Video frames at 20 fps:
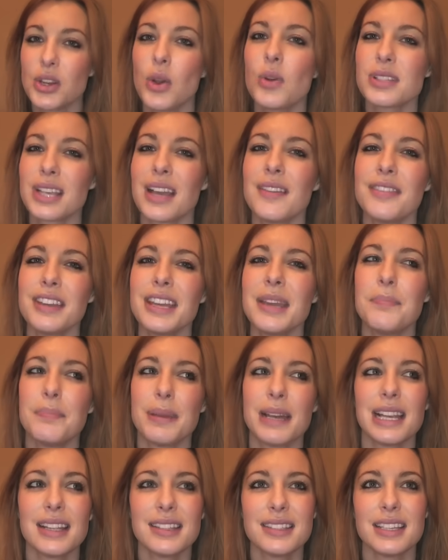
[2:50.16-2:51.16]
Dogs have the
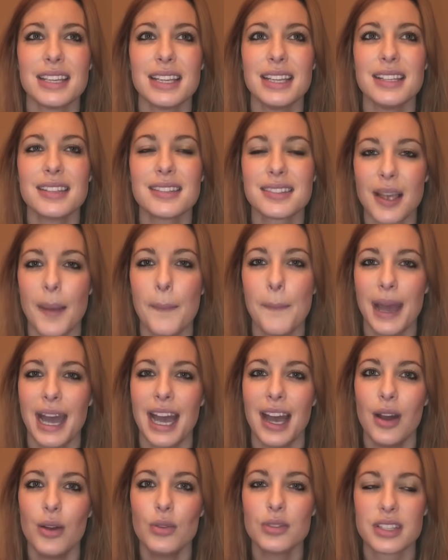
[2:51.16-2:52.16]
ability
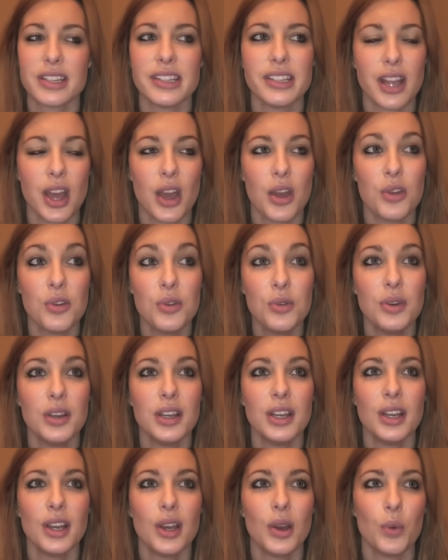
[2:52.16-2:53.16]
somehow to know
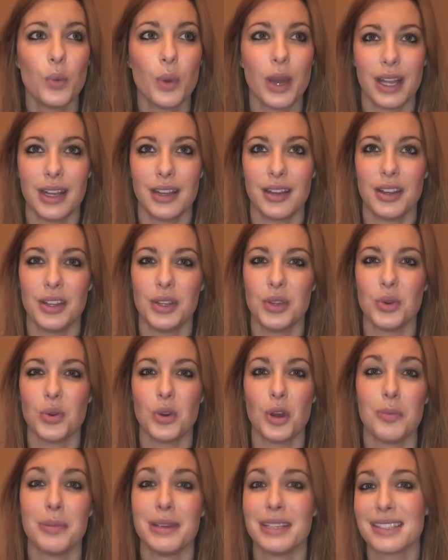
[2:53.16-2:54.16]
when
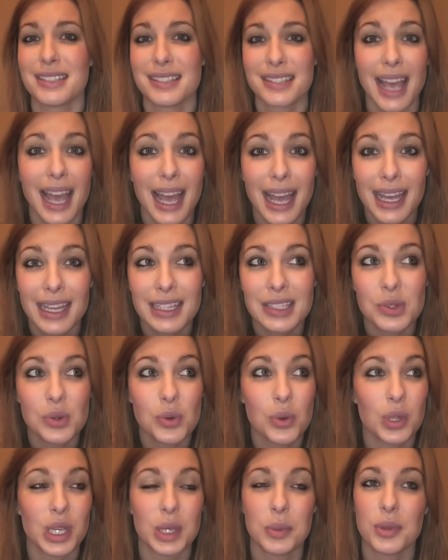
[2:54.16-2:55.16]
you're a bit sad
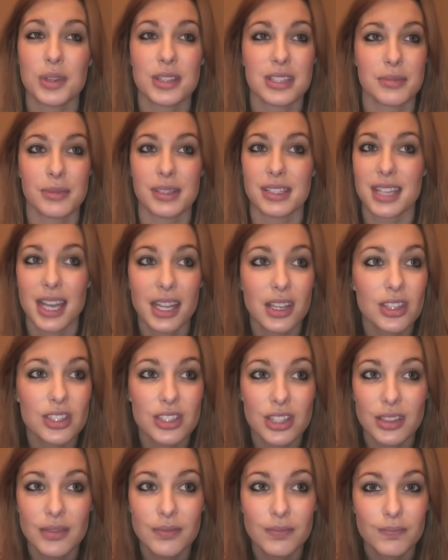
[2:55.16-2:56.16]
or you want some
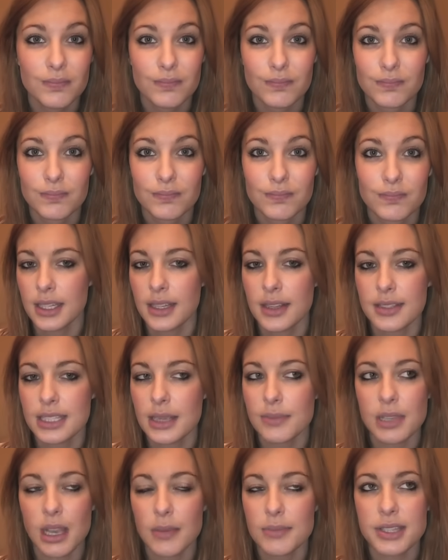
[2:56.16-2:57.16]
attention.
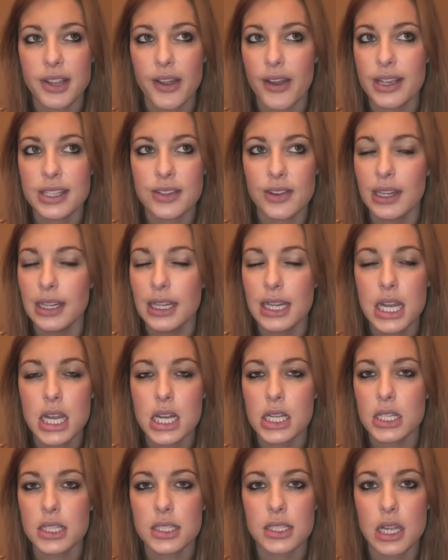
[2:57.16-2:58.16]
Sometimes guys are a
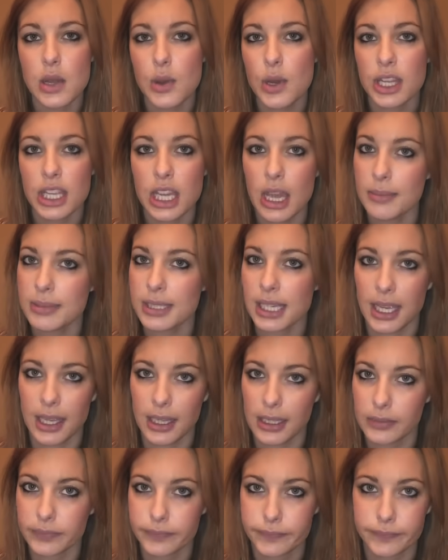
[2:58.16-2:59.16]
little slow on the
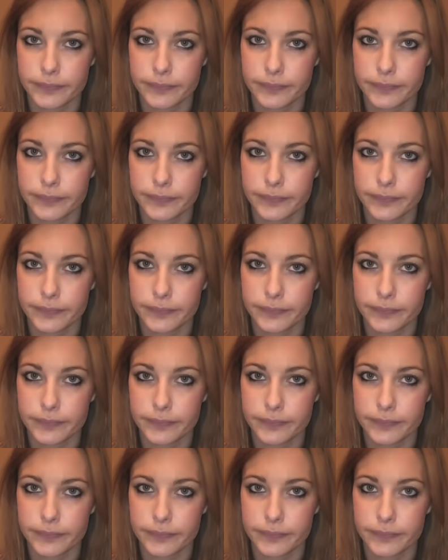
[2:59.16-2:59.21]
uptake.